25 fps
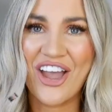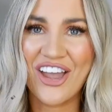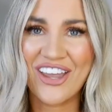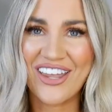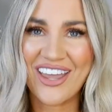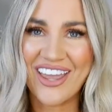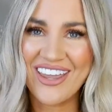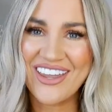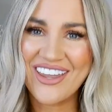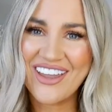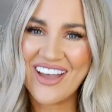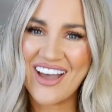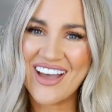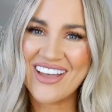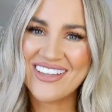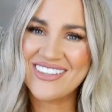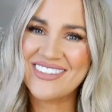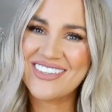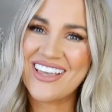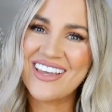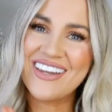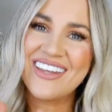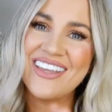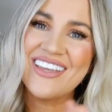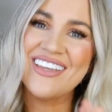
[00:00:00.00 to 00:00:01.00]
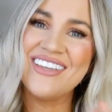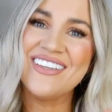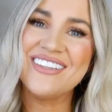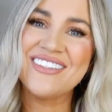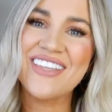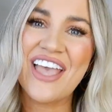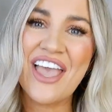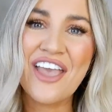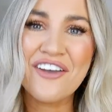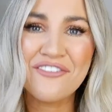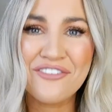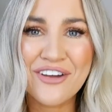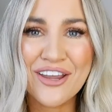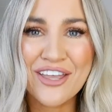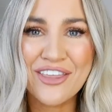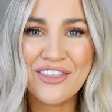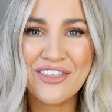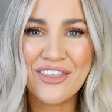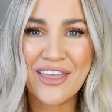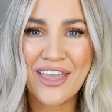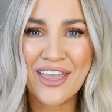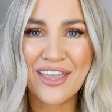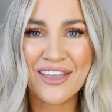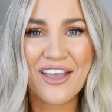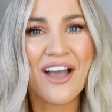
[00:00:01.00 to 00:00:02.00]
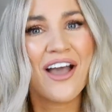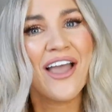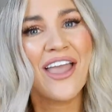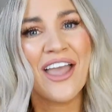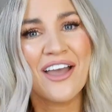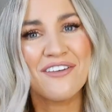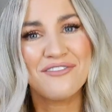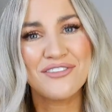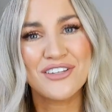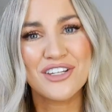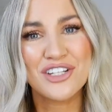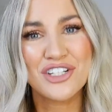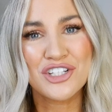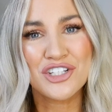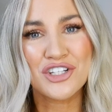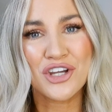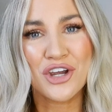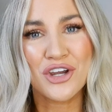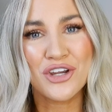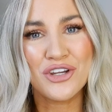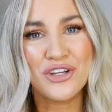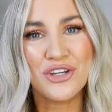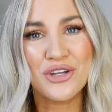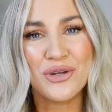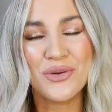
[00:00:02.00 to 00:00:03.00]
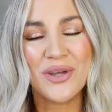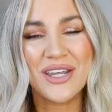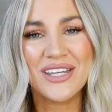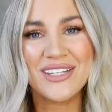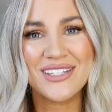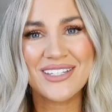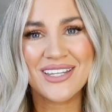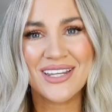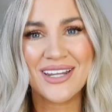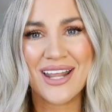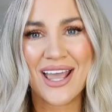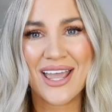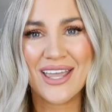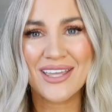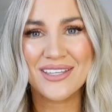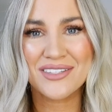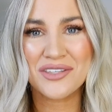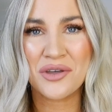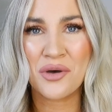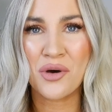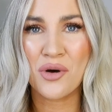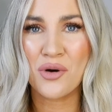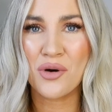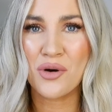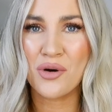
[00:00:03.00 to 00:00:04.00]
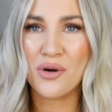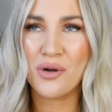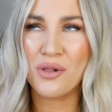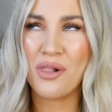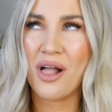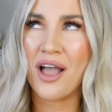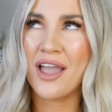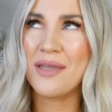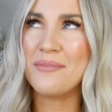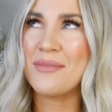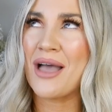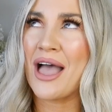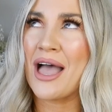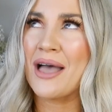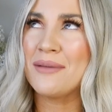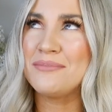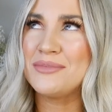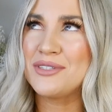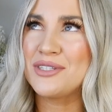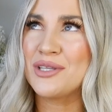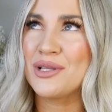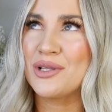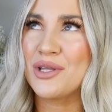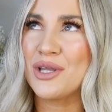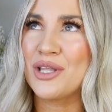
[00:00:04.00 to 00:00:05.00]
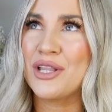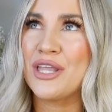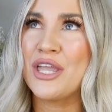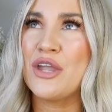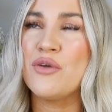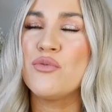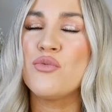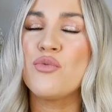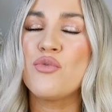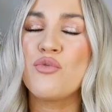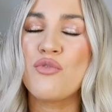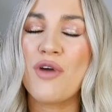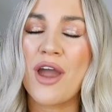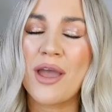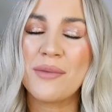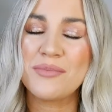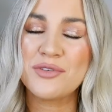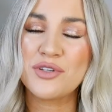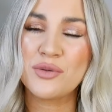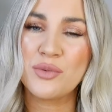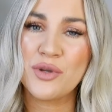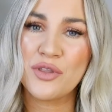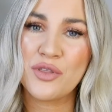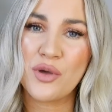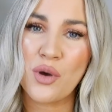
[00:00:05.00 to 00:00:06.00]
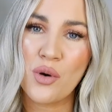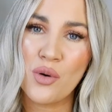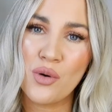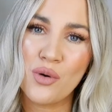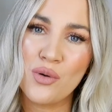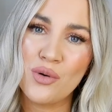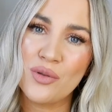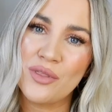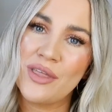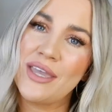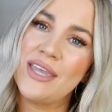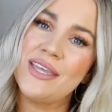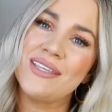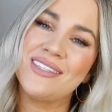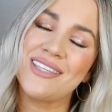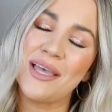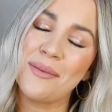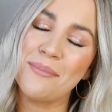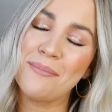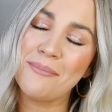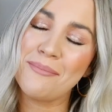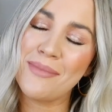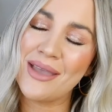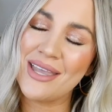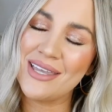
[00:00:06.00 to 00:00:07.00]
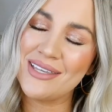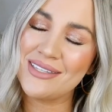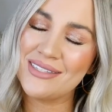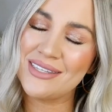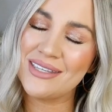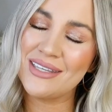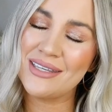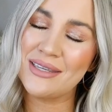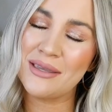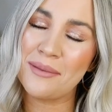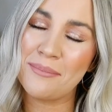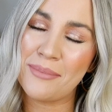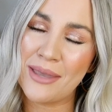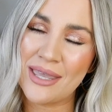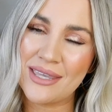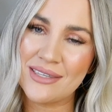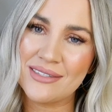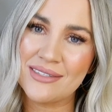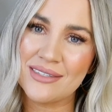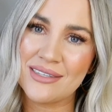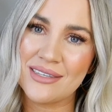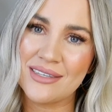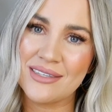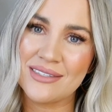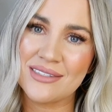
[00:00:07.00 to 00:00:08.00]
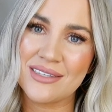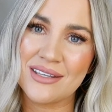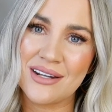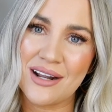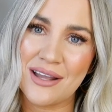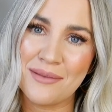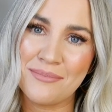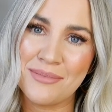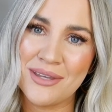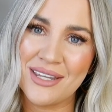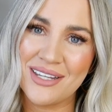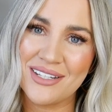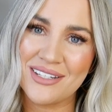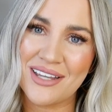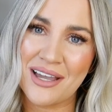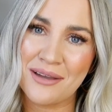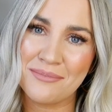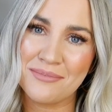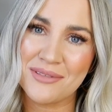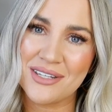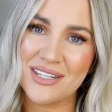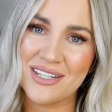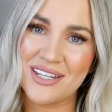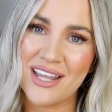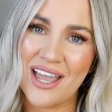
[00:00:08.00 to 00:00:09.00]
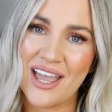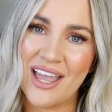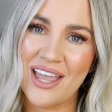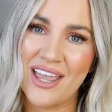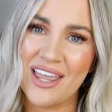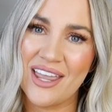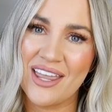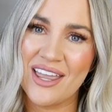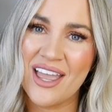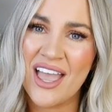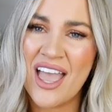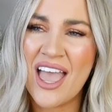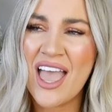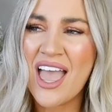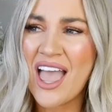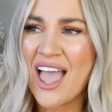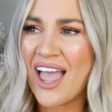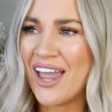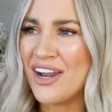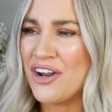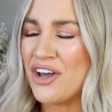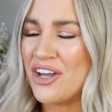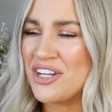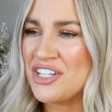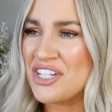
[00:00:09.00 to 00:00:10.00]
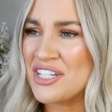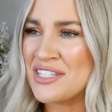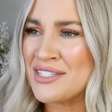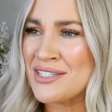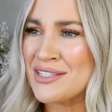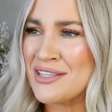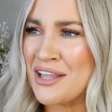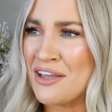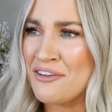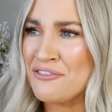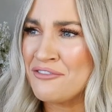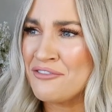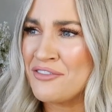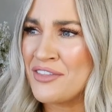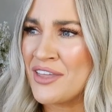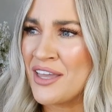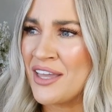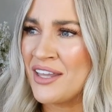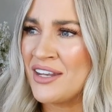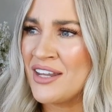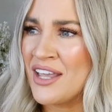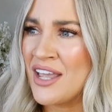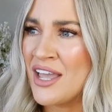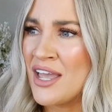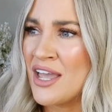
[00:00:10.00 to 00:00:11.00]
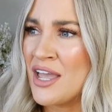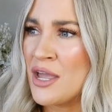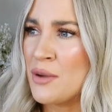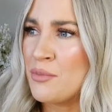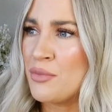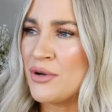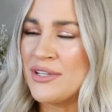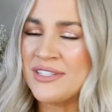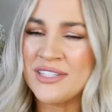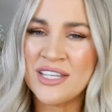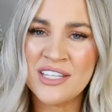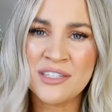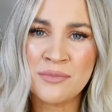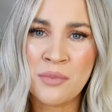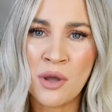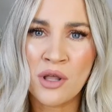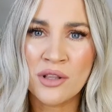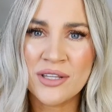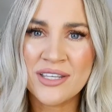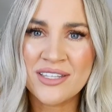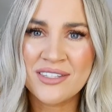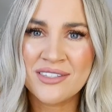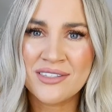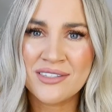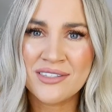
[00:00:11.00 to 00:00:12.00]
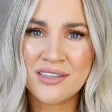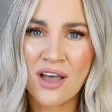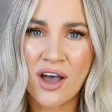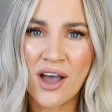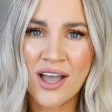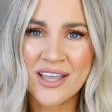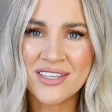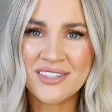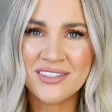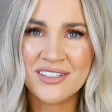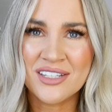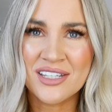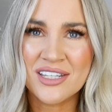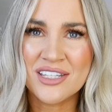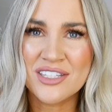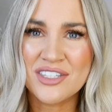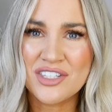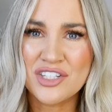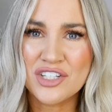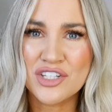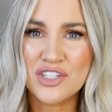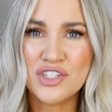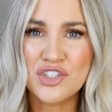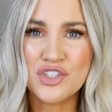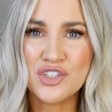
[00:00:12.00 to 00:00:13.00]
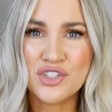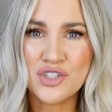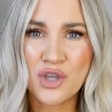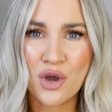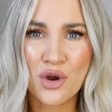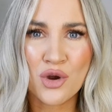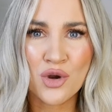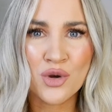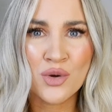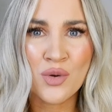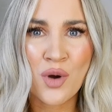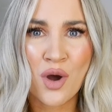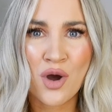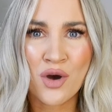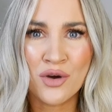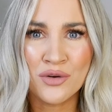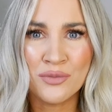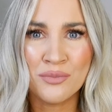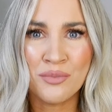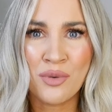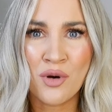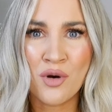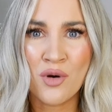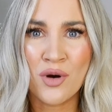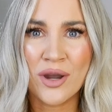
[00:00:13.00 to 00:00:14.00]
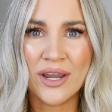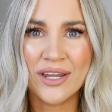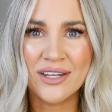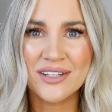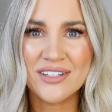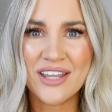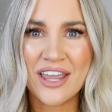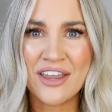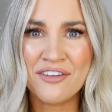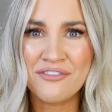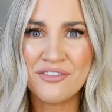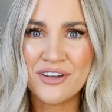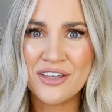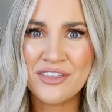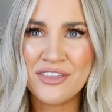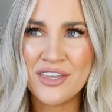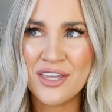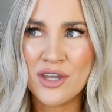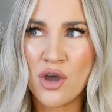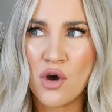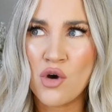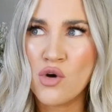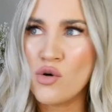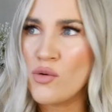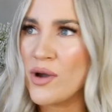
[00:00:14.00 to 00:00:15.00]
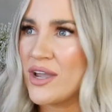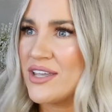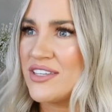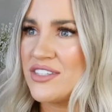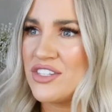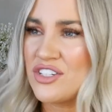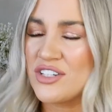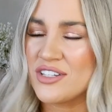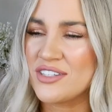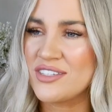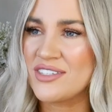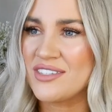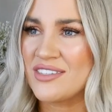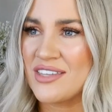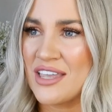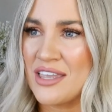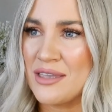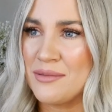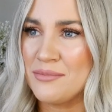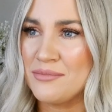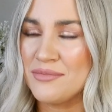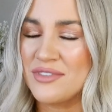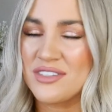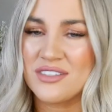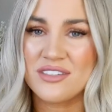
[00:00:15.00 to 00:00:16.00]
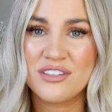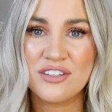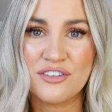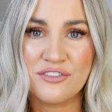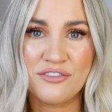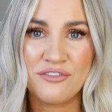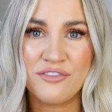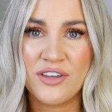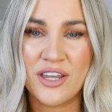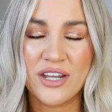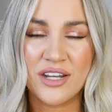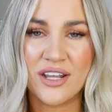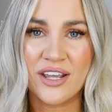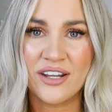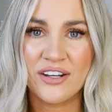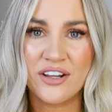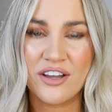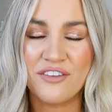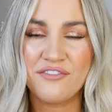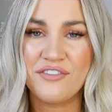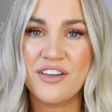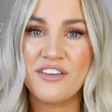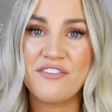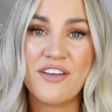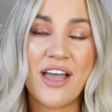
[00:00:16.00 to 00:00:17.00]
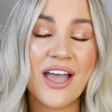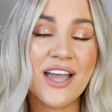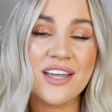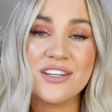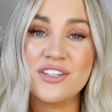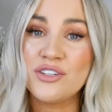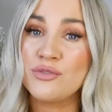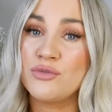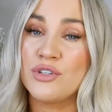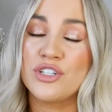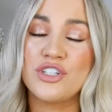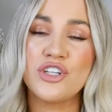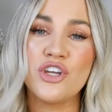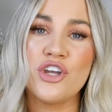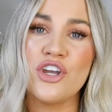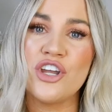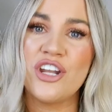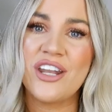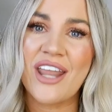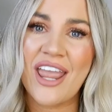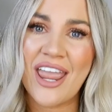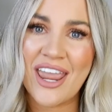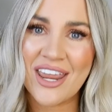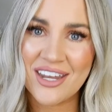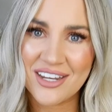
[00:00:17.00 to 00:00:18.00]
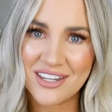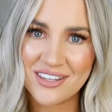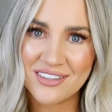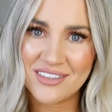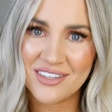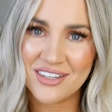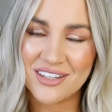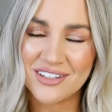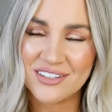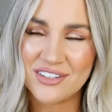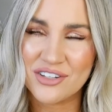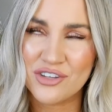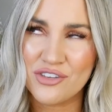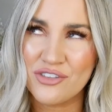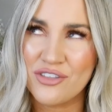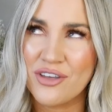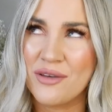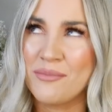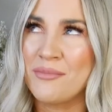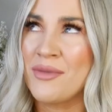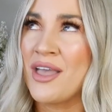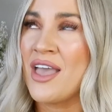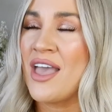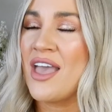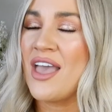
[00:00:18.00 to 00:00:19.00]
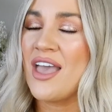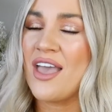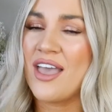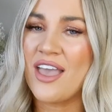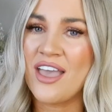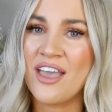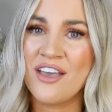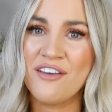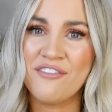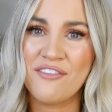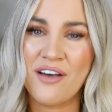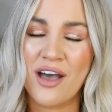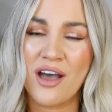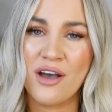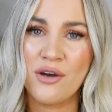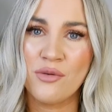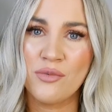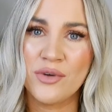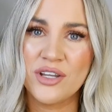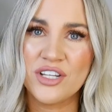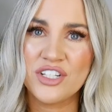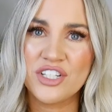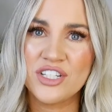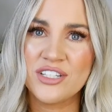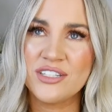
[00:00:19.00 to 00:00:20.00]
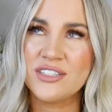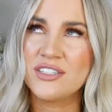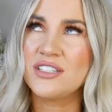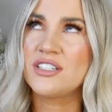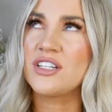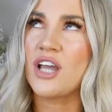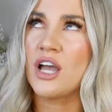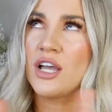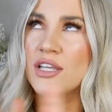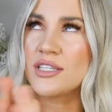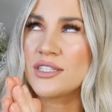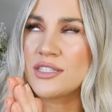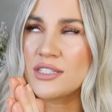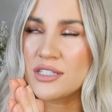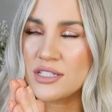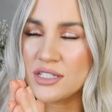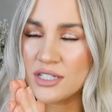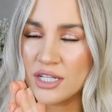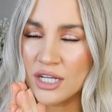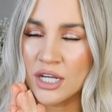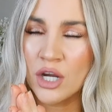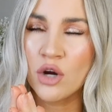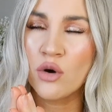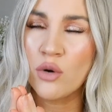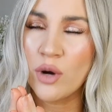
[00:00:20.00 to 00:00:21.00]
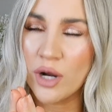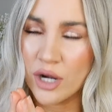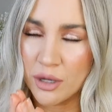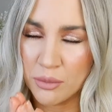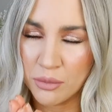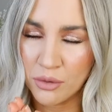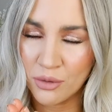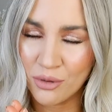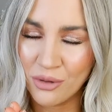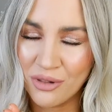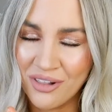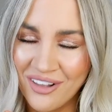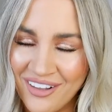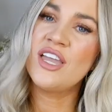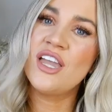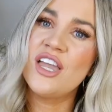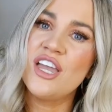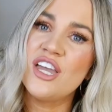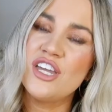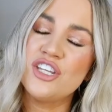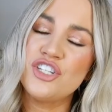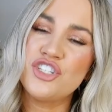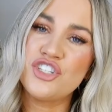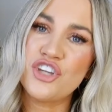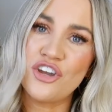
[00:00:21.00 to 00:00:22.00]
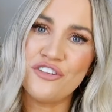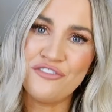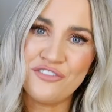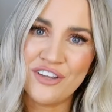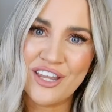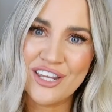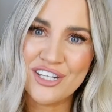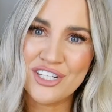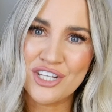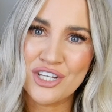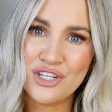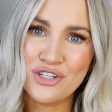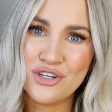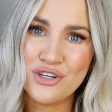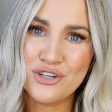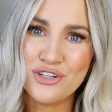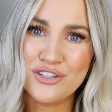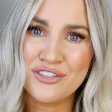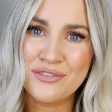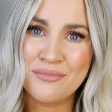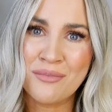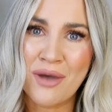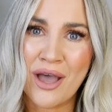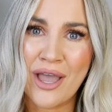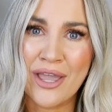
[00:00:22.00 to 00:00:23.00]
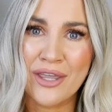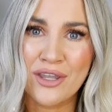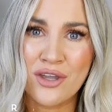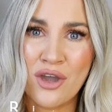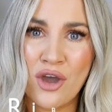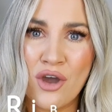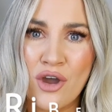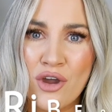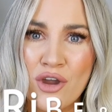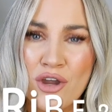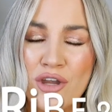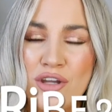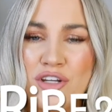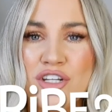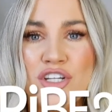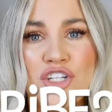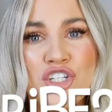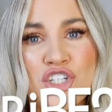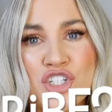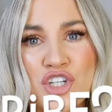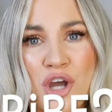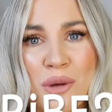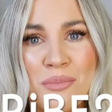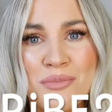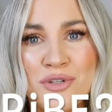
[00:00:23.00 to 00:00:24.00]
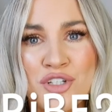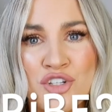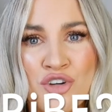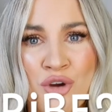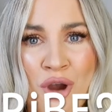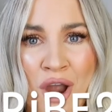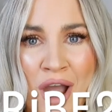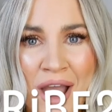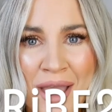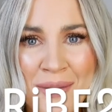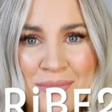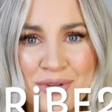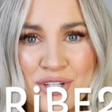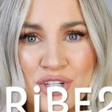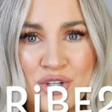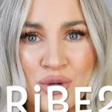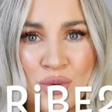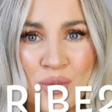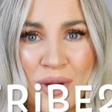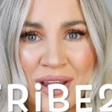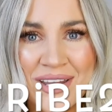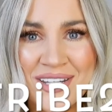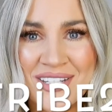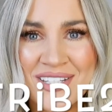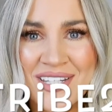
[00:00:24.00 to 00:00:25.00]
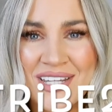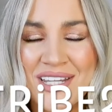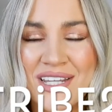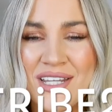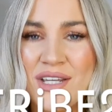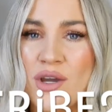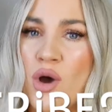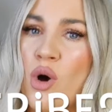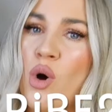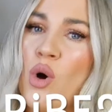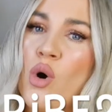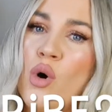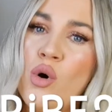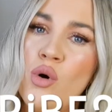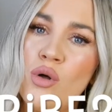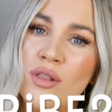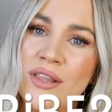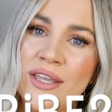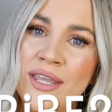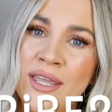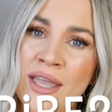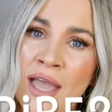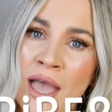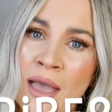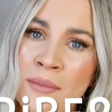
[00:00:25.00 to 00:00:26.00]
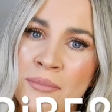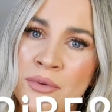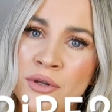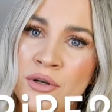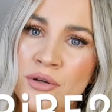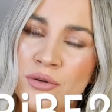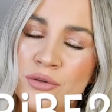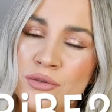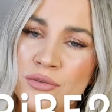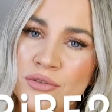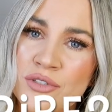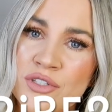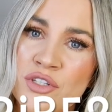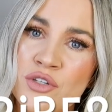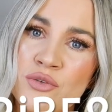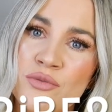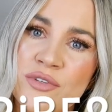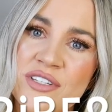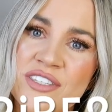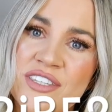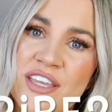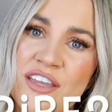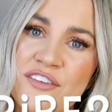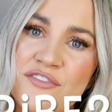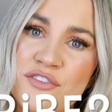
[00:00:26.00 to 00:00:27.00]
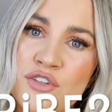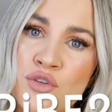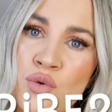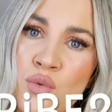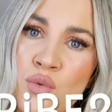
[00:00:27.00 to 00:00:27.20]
Okay you guys, that is everything I have to show you in today's haul. I'm absolutely wrapped with all these amazing pieces that I picked up today, and I just love that Princess Polly's sizing is just so on point. Everything always just seems to fit, and I've never had to return anything to them ever, which is just incredible. Don't forget to use my code SHOPTRIBE twenty, all in capitals, to receive